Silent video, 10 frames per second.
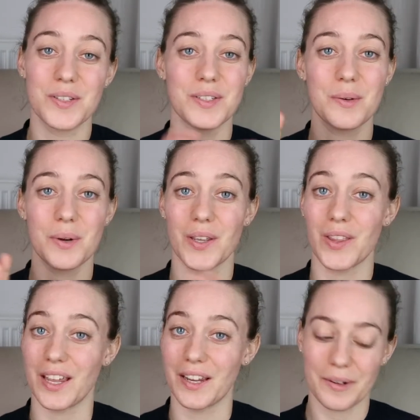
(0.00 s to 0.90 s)
see what
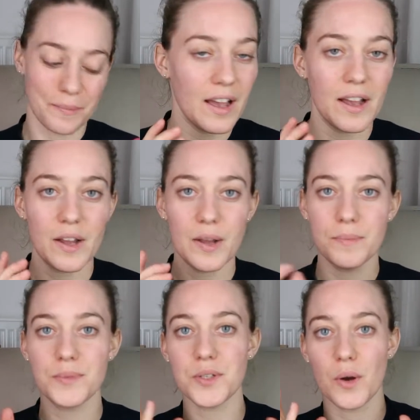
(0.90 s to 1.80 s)
you think.
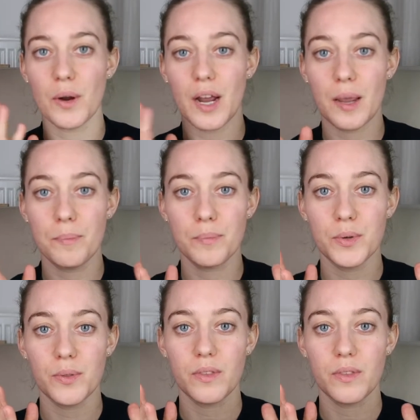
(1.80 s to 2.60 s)
So I put